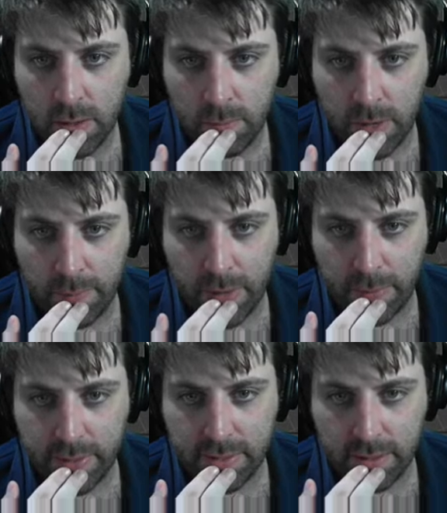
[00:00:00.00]
My
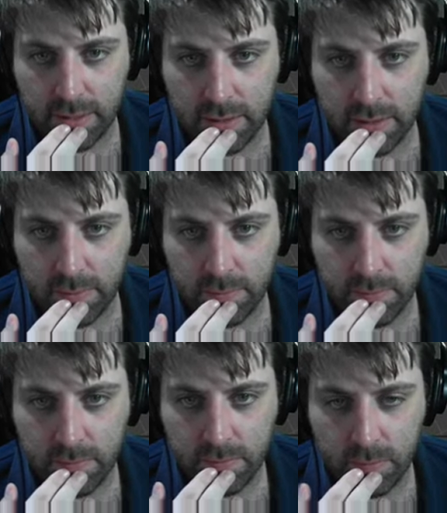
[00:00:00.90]
baby deleted them.
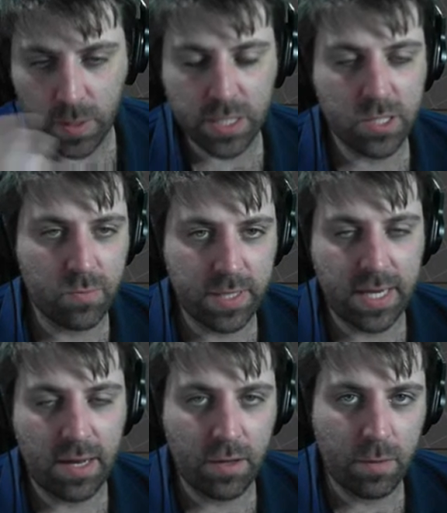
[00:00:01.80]
Well, they just
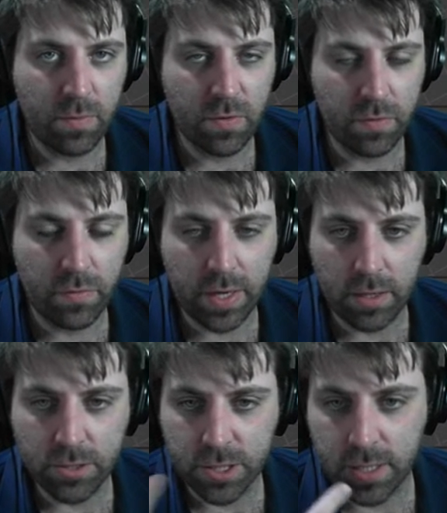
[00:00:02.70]
re-download them through the
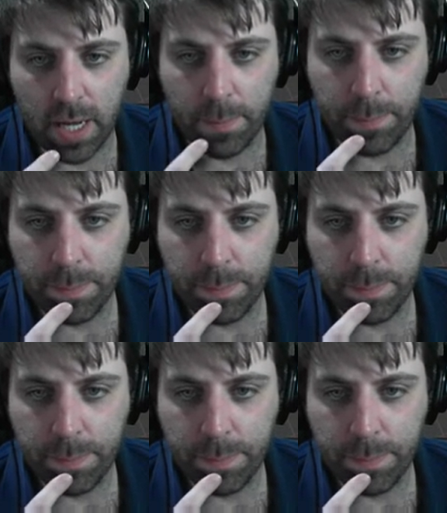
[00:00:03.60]
Reallusion Hub.